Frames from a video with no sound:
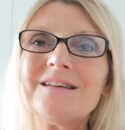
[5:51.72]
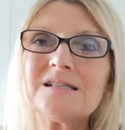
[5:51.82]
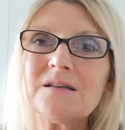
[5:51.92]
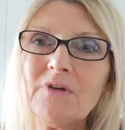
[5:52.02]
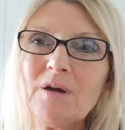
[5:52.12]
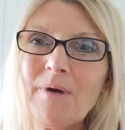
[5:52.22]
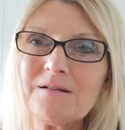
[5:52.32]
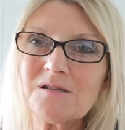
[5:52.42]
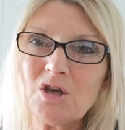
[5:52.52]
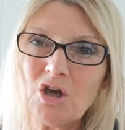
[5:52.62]
something
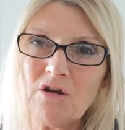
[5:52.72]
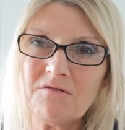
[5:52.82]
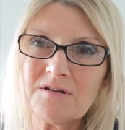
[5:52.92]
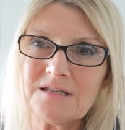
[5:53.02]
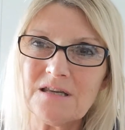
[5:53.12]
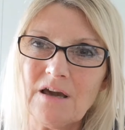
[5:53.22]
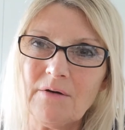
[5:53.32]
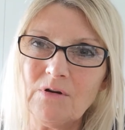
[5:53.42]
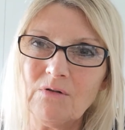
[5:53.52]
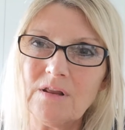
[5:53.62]
about security
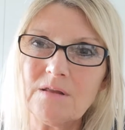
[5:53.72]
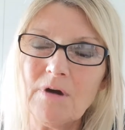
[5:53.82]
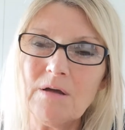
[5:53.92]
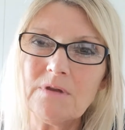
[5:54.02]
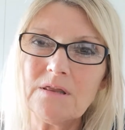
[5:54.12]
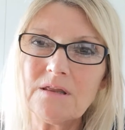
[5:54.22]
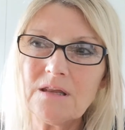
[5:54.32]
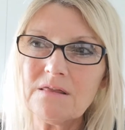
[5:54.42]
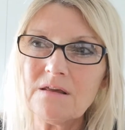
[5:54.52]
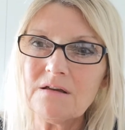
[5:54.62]
going on at the
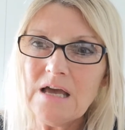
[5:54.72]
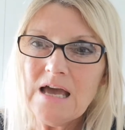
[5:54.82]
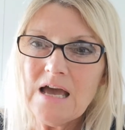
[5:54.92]
moment, that